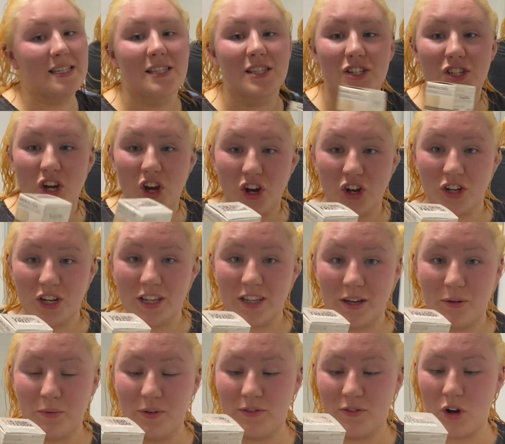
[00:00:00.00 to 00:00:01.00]
the toner
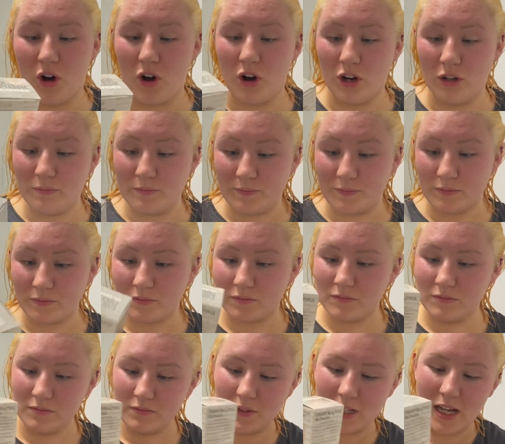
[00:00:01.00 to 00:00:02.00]
that we've got,
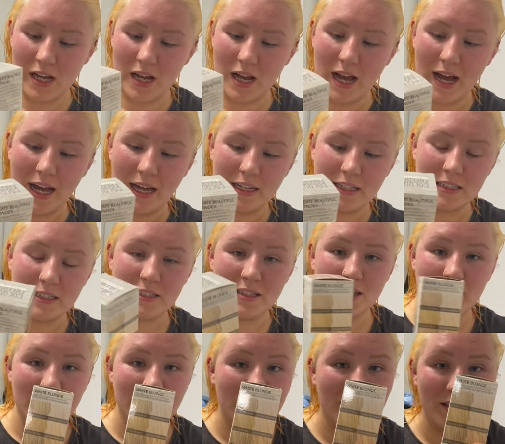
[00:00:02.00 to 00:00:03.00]
and
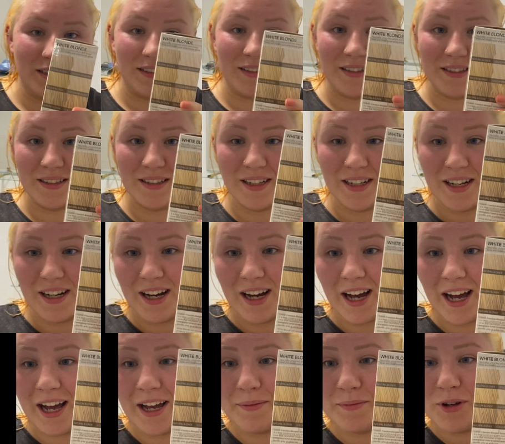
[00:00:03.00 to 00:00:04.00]

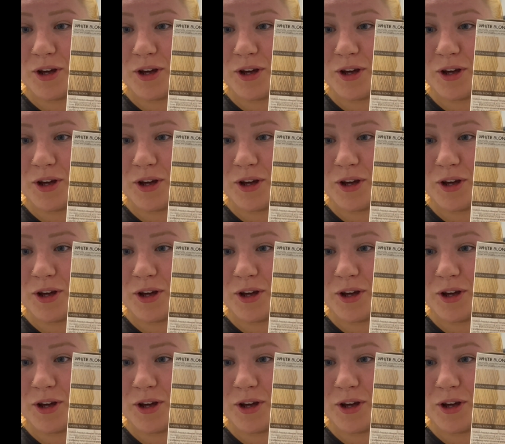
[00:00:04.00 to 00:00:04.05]
I'm